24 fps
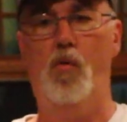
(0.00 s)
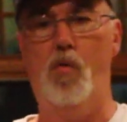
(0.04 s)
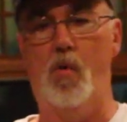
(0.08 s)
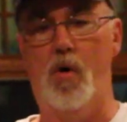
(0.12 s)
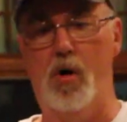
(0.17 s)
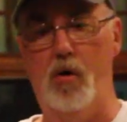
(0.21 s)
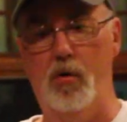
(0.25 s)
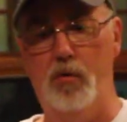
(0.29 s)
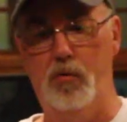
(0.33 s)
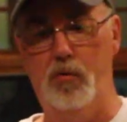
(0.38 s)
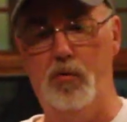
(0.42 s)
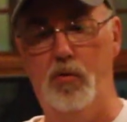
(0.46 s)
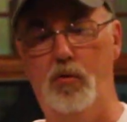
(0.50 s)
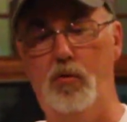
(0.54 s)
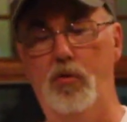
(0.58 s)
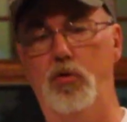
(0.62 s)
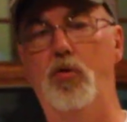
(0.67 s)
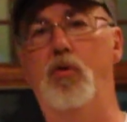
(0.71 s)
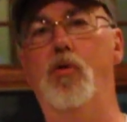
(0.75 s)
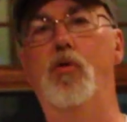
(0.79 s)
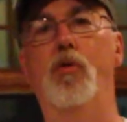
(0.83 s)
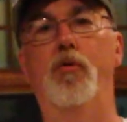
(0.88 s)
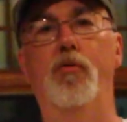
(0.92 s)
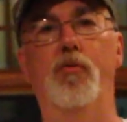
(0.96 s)
walking through
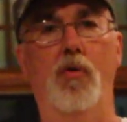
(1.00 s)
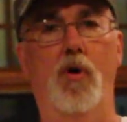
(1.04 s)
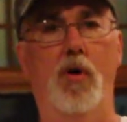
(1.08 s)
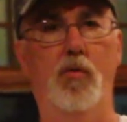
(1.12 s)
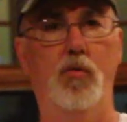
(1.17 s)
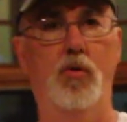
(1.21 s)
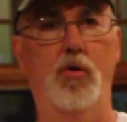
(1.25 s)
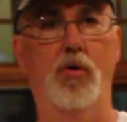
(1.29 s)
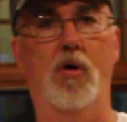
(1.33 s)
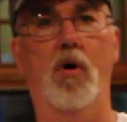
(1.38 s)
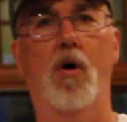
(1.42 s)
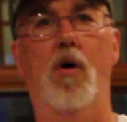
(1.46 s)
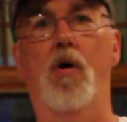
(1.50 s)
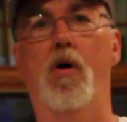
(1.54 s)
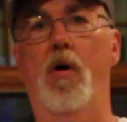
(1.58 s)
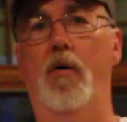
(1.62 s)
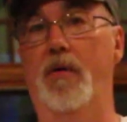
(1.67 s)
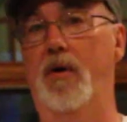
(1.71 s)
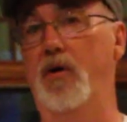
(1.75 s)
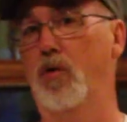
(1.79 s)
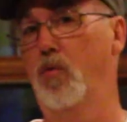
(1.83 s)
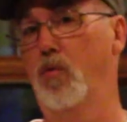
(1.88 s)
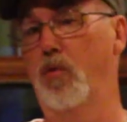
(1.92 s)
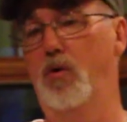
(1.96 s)
to or from your car,
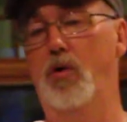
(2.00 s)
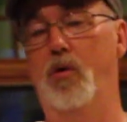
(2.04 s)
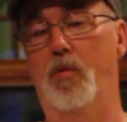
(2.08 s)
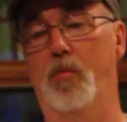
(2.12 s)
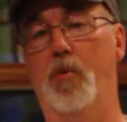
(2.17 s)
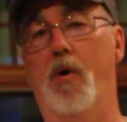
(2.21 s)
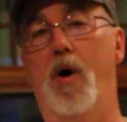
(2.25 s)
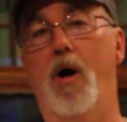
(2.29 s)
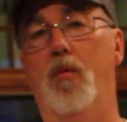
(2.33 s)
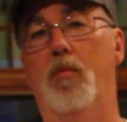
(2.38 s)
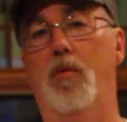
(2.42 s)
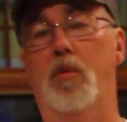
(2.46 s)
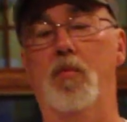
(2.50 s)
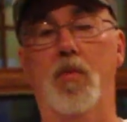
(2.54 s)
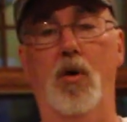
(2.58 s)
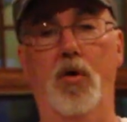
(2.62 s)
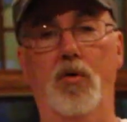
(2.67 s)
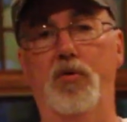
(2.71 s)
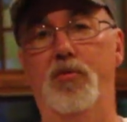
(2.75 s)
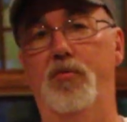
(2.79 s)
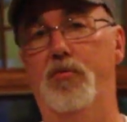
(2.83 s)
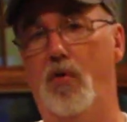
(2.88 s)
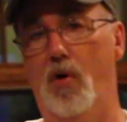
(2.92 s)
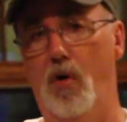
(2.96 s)
that's when you're probably
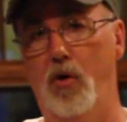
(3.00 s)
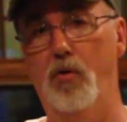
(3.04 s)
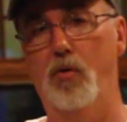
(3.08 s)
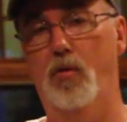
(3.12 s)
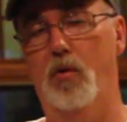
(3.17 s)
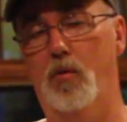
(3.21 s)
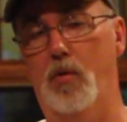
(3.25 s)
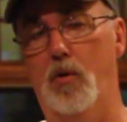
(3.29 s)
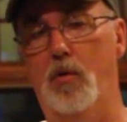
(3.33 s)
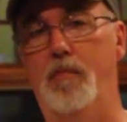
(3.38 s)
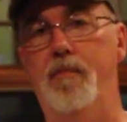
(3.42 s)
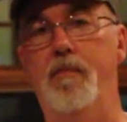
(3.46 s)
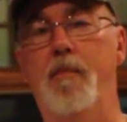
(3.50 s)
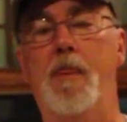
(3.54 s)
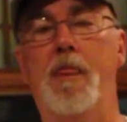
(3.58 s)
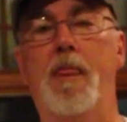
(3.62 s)
most vulnerable.